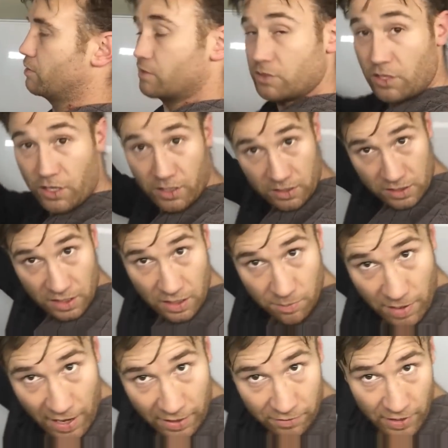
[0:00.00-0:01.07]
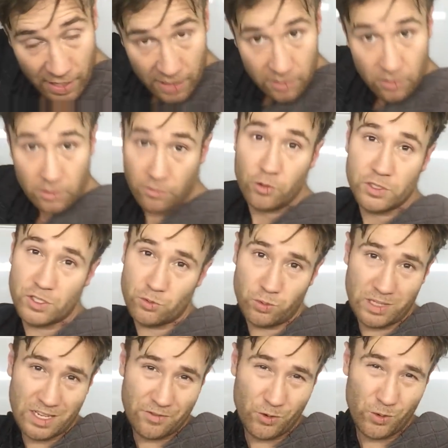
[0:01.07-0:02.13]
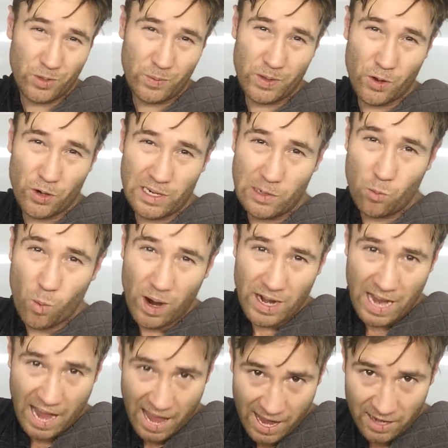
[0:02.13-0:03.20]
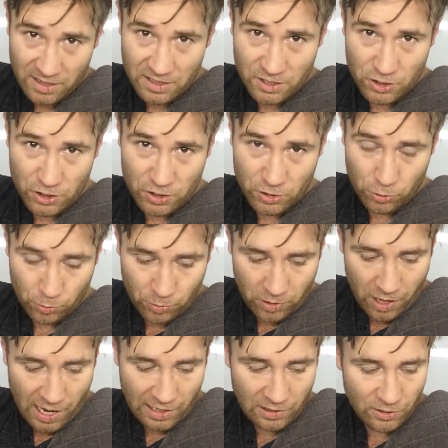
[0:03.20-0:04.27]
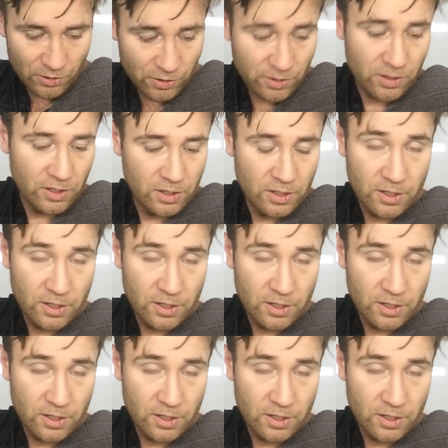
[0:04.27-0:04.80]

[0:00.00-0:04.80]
so you can see the back of your head. Of course, this will leave you with only one hand to apply glue,